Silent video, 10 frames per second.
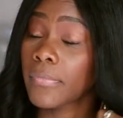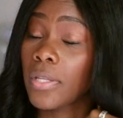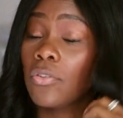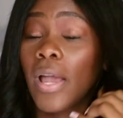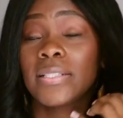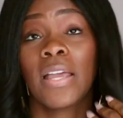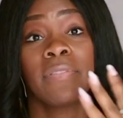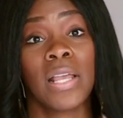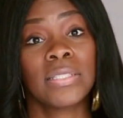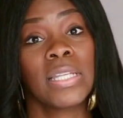You guys have
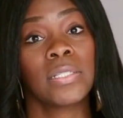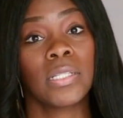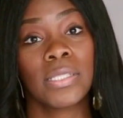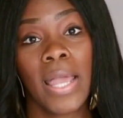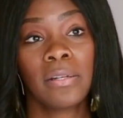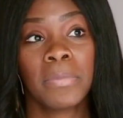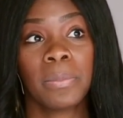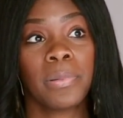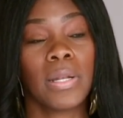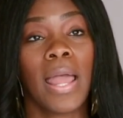not seen this side of me,
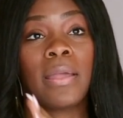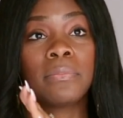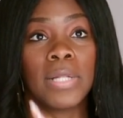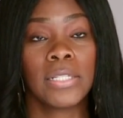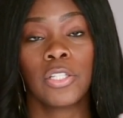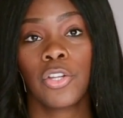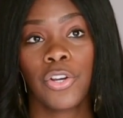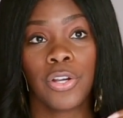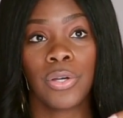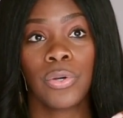but I am not the
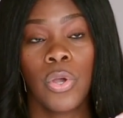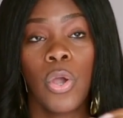girl